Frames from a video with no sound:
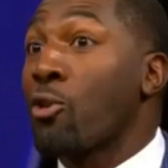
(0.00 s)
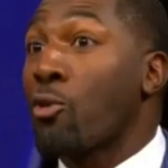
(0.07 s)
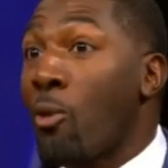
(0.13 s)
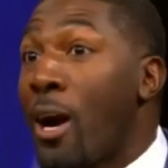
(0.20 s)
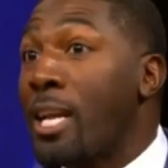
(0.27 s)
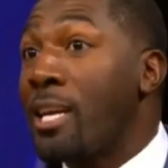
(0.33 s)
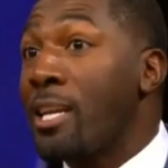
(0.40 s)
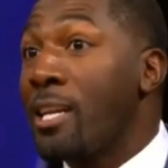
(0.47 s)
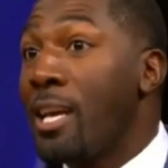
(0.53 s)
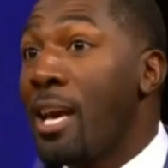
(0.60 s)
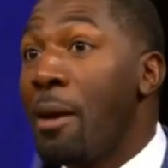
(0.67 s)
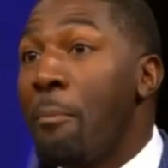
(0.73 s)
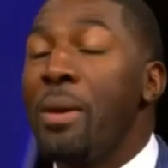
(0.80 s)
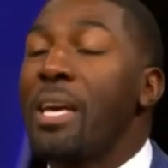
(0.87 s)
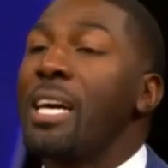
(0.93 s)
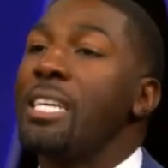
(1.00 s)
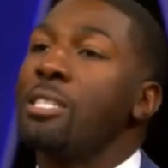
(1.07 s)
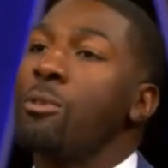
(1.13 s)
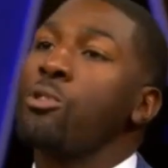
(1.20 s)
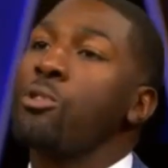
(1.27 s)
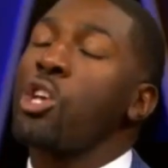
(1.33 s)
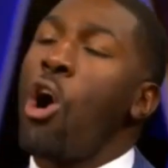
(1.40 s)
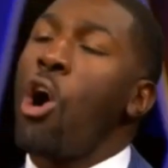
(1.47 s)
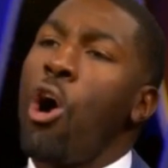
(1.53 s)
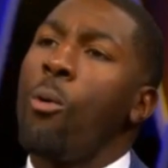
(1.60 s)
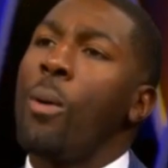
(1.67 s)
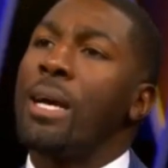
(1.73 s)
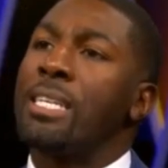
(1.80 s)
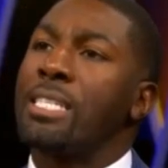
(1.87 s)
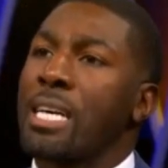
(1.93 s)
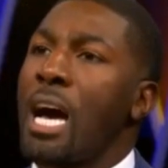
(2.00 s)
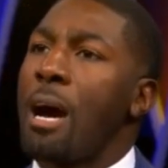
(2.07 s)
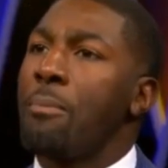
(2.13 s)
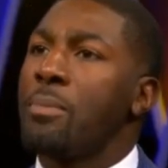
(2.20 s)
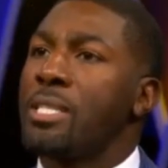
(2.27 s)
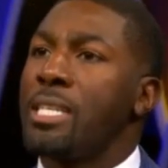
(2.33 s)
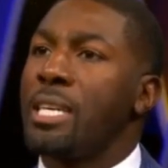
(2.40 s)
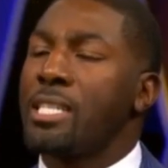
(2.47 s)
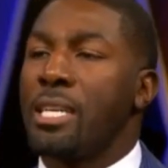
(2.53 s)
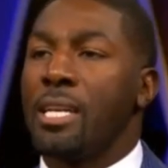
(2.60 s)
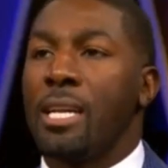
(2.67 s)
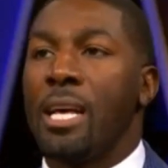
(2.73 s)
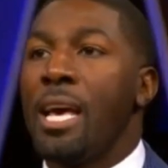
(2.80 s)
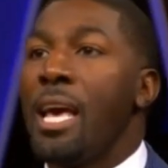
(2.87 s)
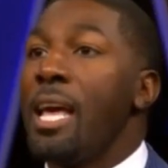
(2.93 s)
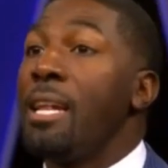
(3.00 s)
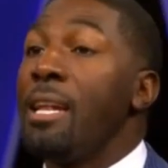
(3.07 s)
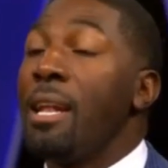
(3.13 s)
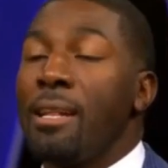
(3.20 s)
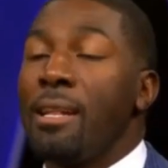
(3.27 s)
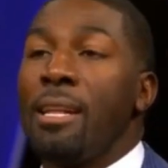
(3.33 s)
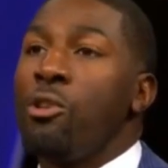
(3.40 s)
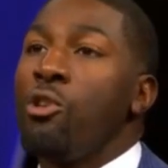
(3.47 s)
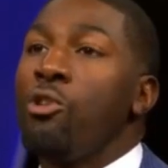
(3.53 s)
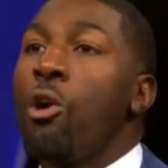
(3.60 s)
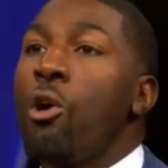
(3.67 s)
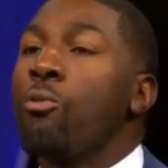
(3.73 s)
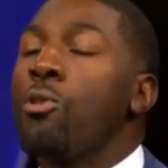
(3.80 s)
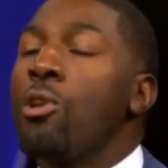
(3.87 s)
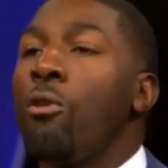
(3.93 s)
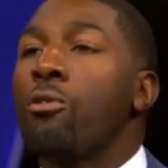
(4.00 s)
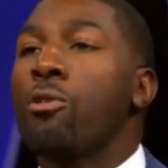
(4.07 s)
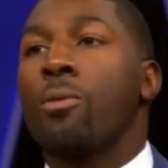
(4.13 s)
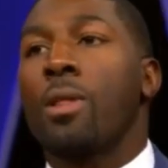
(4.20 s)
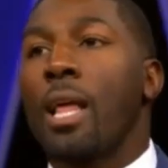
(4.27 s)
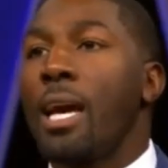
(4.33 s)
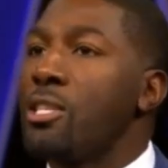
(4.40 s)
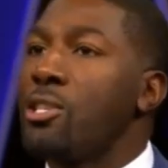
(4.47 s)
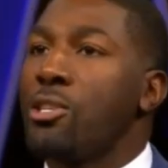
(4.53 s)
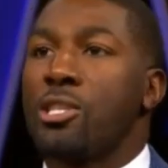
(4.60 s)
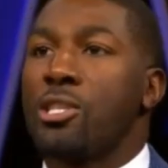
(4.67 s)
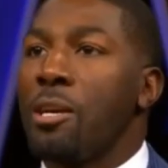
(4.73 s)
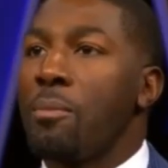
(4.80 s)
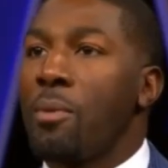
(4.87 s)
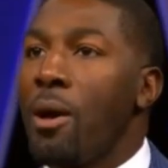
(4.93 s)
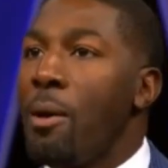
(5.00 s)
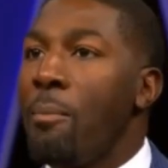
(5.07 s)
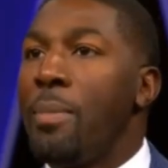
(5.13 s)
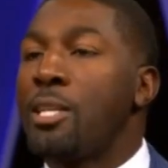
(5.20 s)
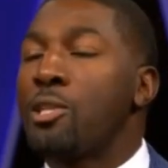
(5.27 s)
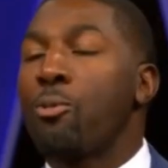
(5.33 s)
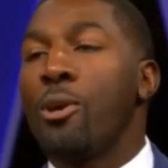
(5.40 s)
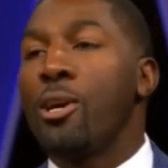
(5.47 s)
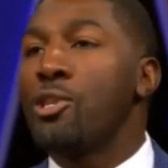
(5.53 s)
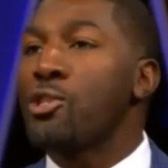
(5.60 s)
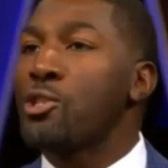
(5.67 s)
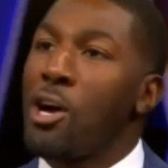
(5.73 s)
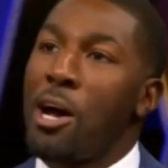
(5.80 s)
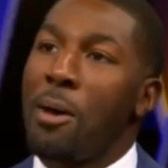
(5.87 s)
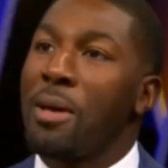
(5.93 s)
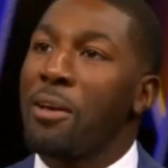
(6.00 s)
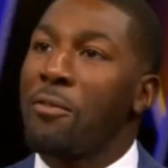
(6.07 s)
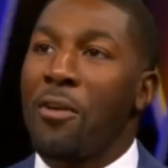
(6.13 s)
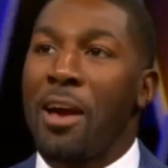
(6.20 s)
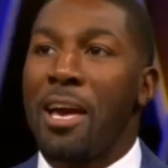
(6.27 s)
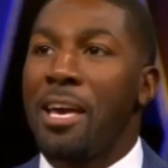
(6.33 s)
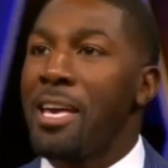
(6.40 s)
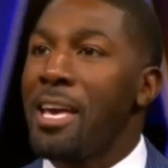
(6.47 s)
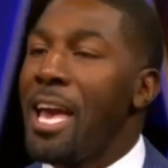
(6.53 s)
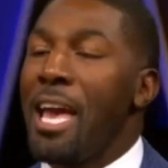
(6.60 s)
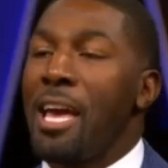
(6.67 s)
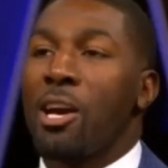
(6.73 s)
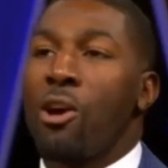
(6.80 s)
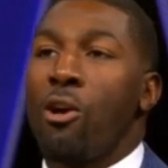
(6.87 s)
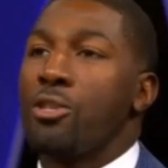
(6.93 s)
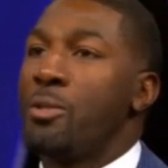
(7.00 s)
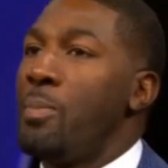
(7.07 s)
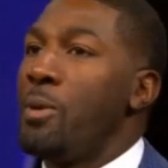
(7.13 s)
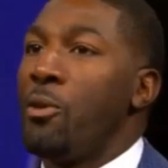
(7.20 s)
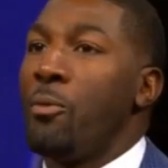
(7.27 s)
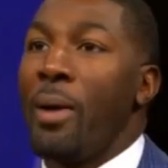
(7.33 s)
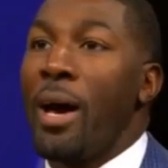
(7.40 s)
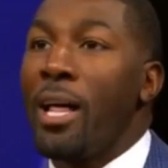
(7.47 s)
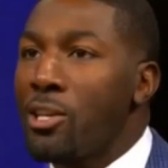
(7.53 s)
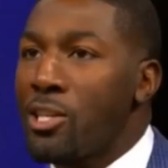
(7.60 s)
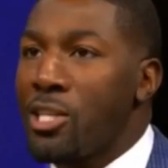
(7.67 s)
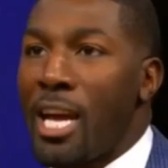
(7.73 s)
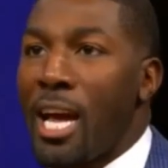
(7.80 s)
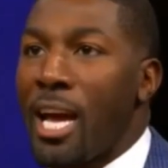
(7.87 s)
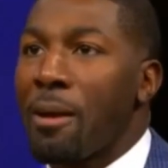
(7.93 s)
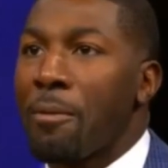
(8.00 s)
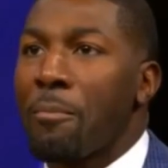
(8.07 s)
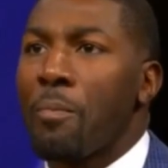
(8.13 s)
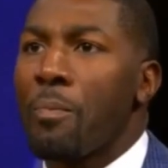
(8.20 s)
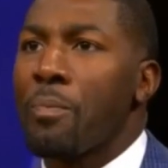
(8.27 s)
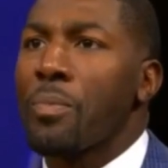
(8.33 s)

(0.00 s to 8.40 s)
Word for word: credit because it was always a competition. You don't know the relationship between Sean McVay and Coach Bill Belichick. Keep that